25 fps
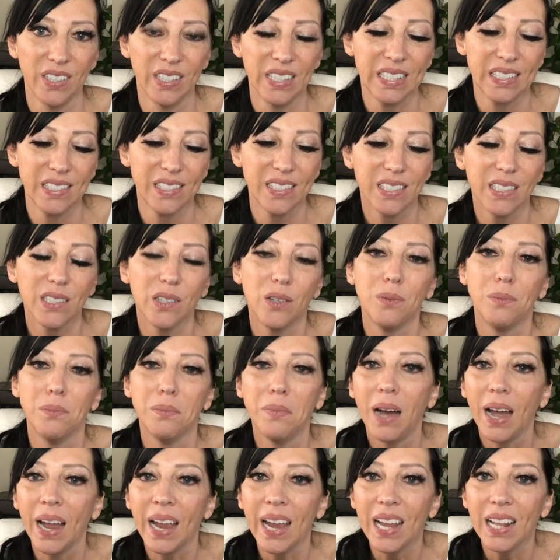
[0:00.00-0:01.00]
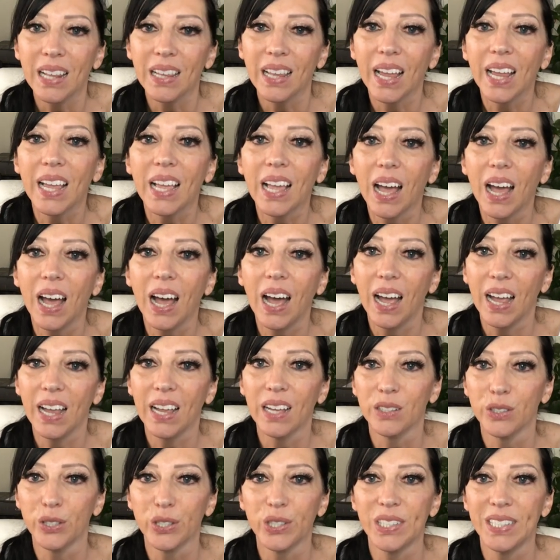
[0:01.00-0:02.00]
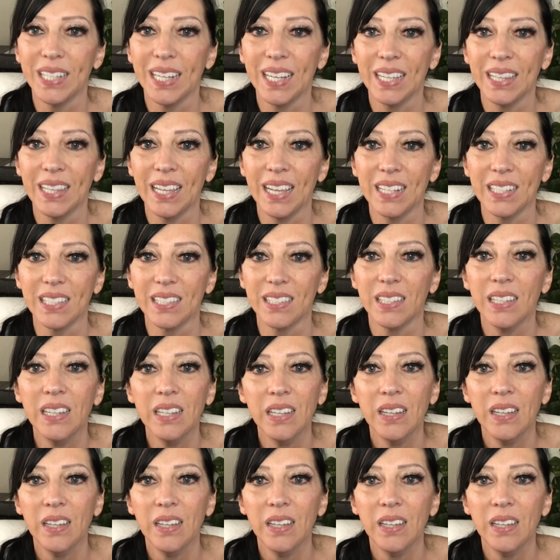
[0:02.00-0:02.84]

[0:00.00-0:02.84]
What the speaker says: And it still might, like, I understand that's